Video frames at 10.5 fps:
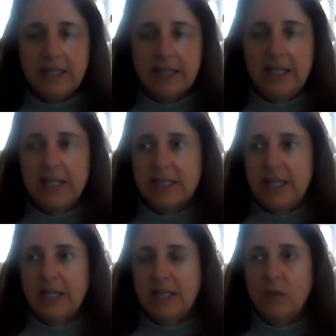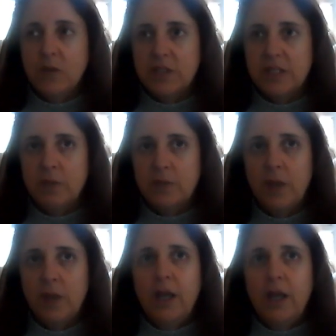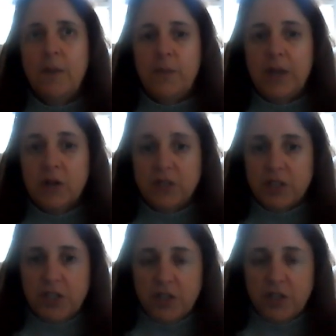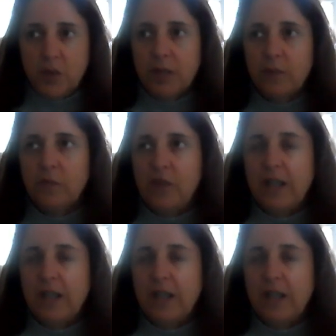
and these days I want to build a tutoring